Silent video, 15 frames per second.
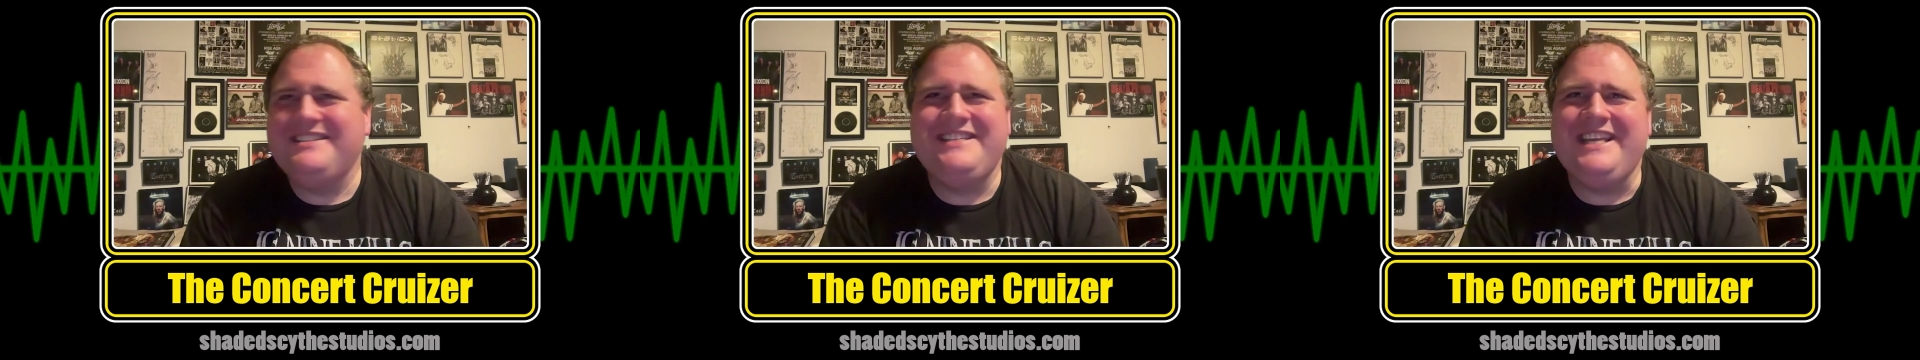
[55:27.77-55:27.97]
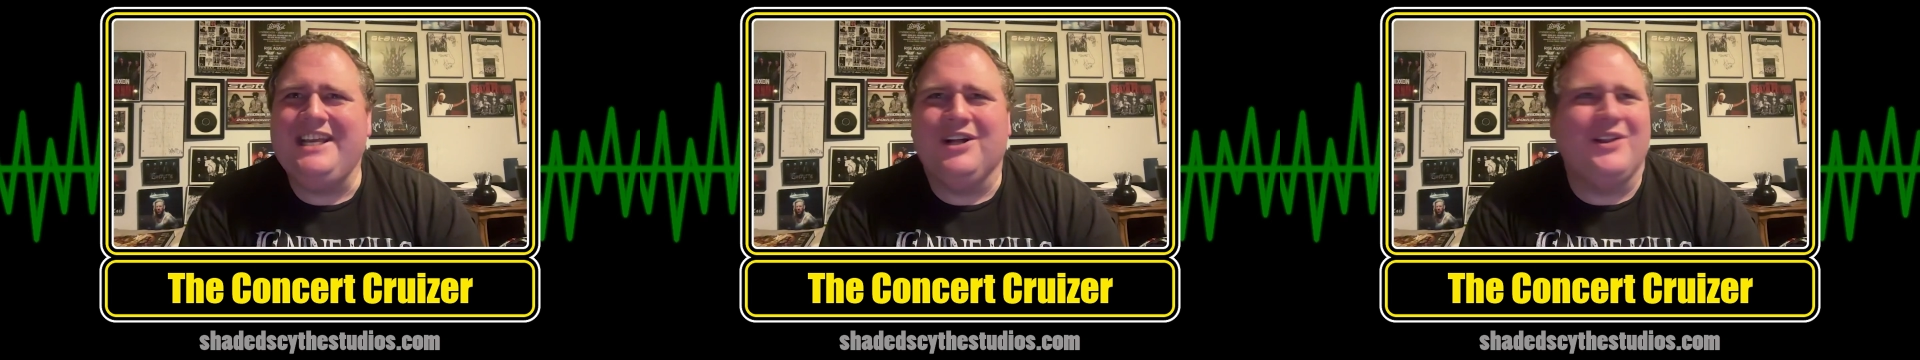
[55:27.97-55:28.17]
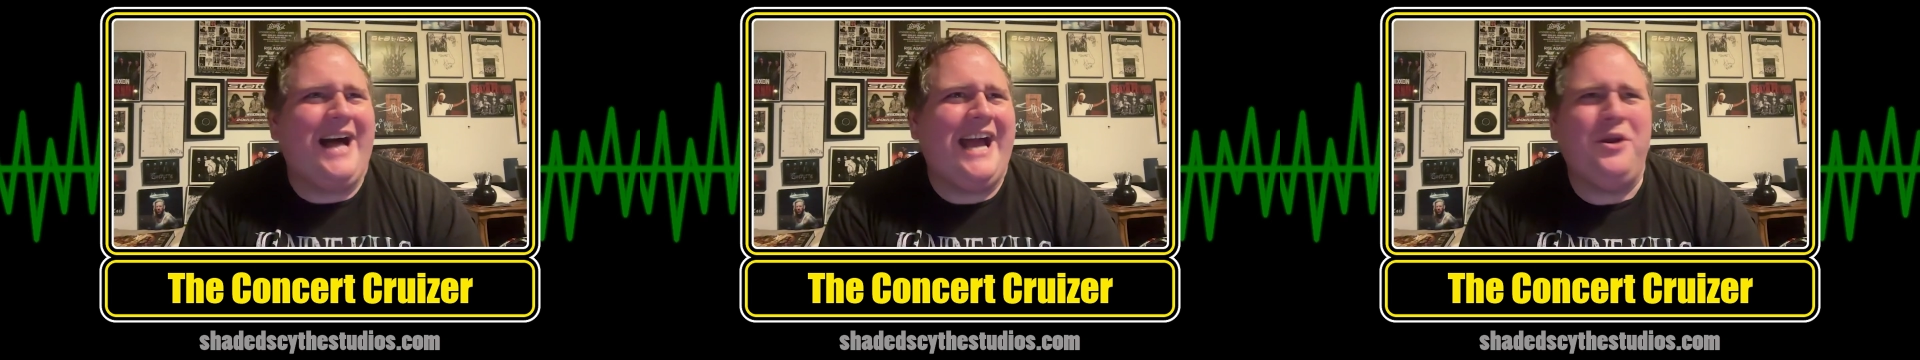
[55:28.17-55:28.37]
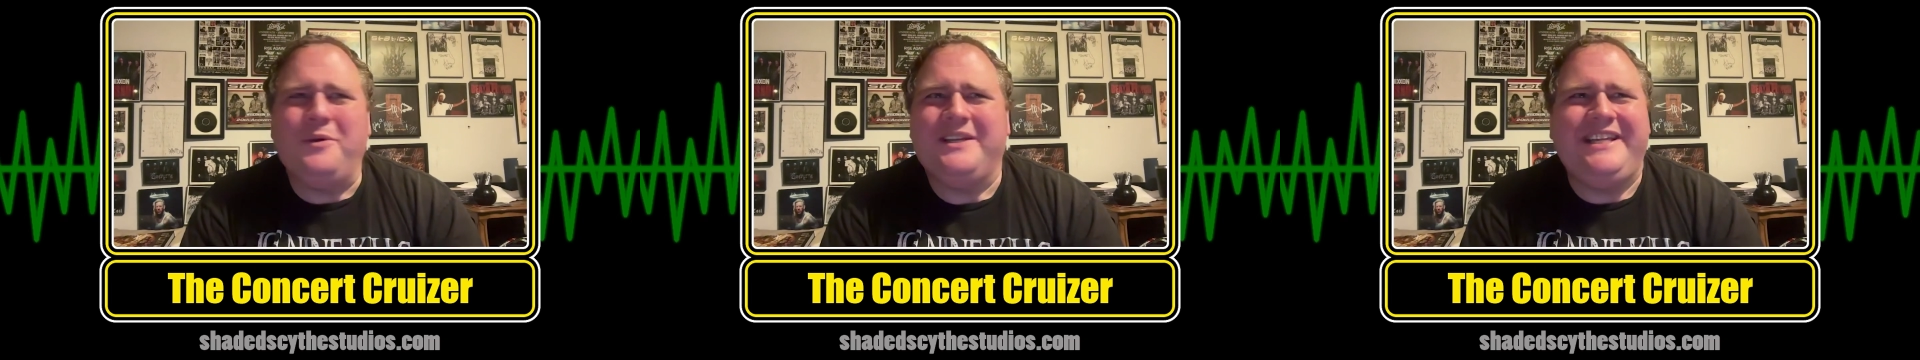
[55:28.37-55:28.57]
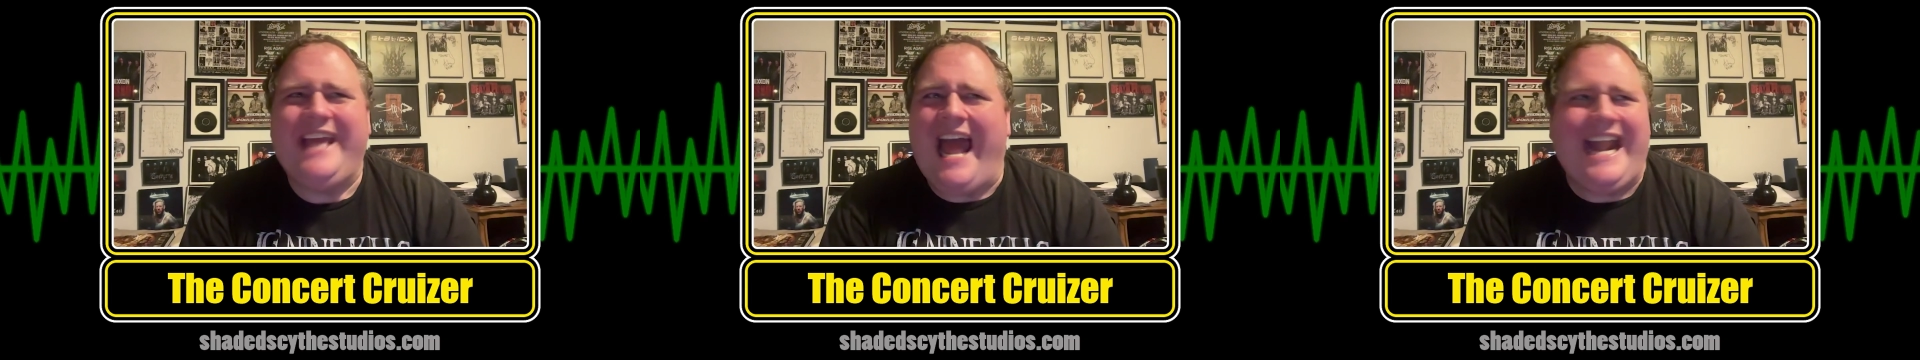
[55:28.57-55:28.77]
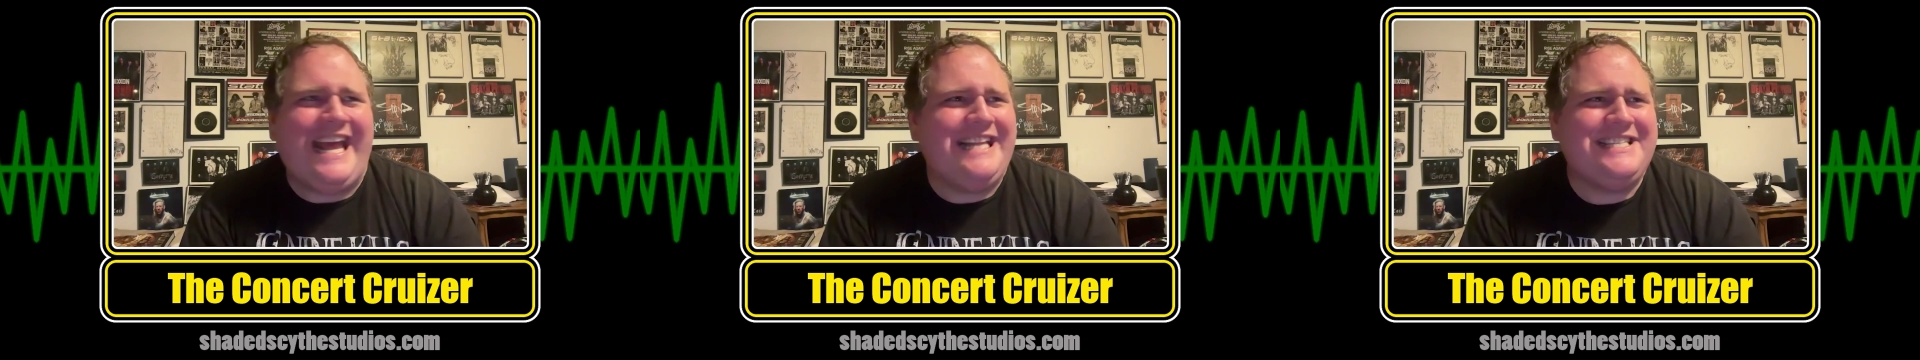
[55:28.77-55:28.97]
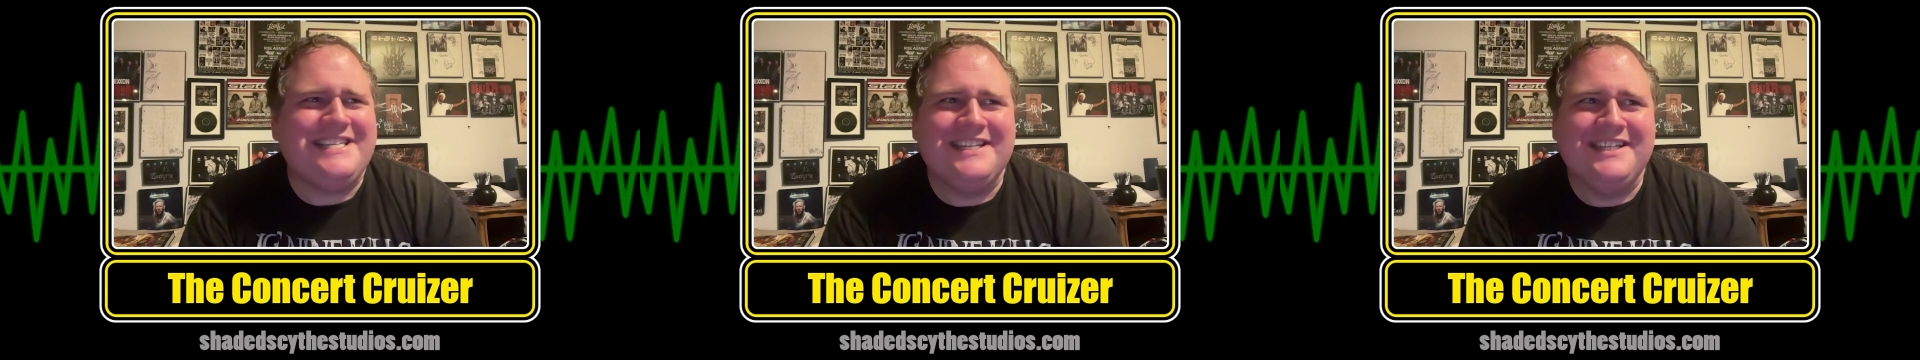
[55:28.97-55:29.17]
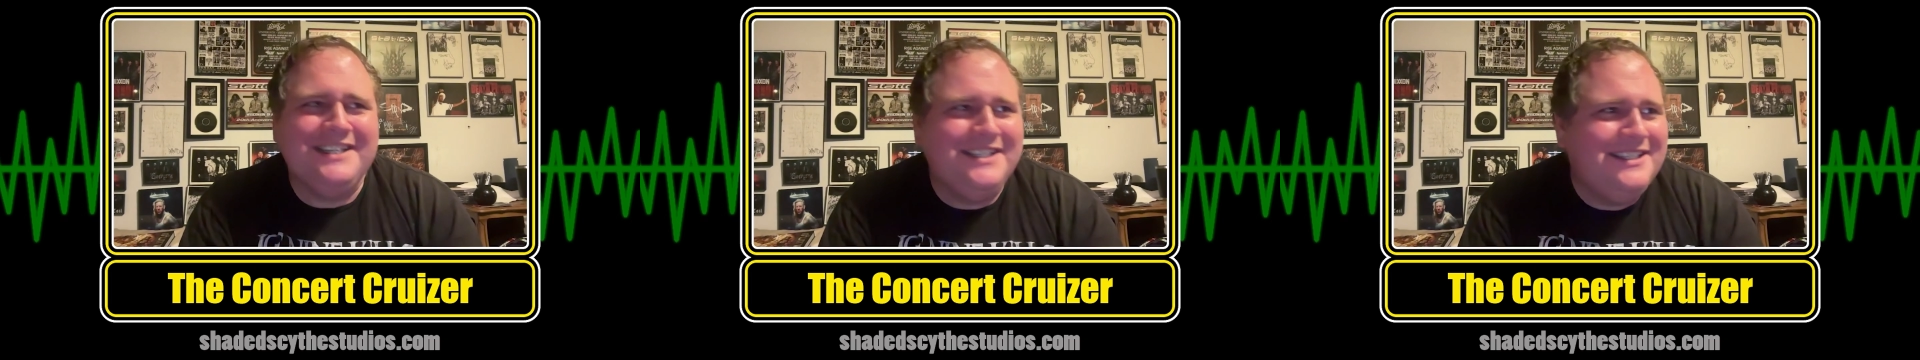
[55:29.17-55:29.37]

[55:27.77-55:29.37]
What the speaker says: deal? I don't get it.